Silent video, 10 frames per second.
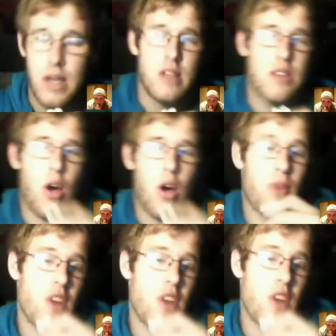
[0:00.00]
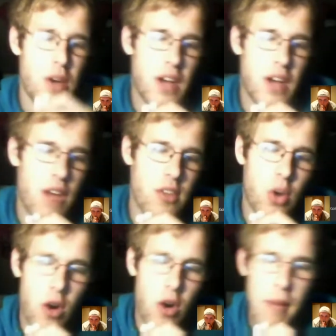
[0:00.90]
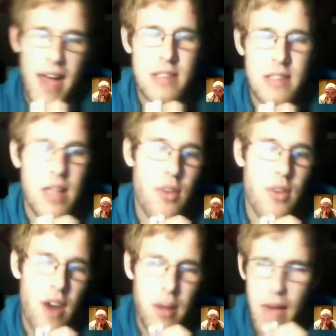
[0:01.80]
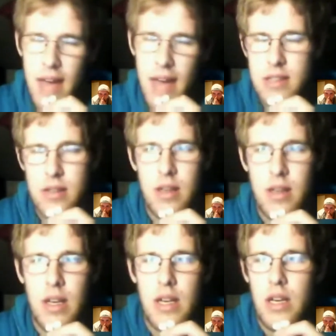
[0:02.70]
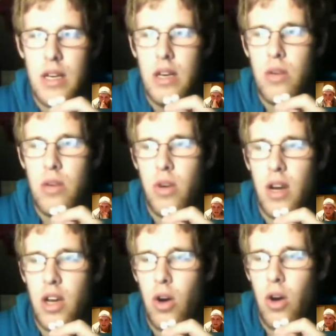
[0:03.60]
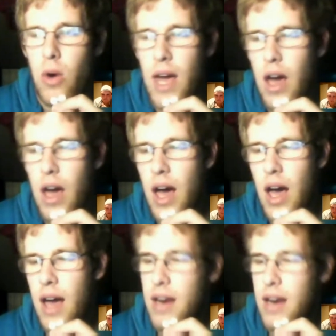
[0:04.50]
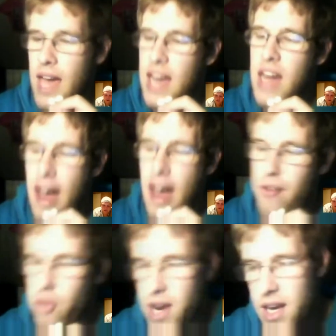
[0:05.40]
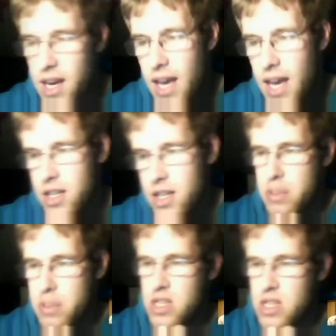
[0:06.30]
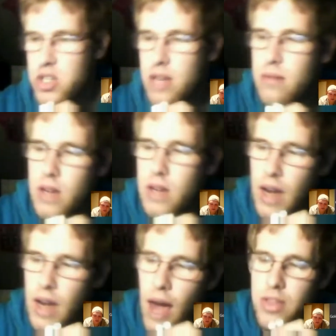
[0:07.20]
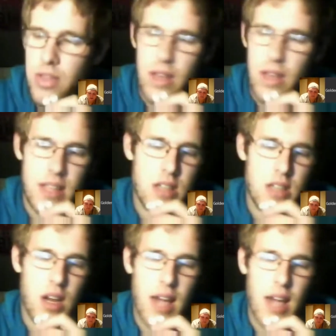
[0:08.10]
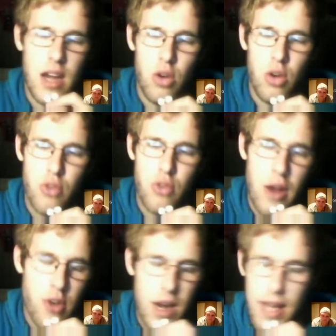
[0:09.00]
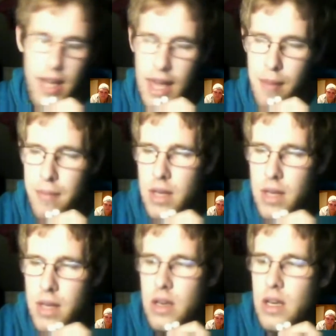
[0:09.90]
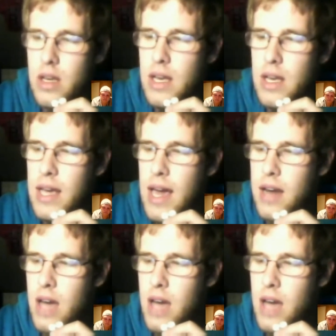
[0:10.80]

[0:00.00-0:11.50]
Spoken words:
So first we're going to cover the quarterbacks, then the running backs. We're going to go an A to F rating on each position and how we think that's going to kind of go throughout training camp. And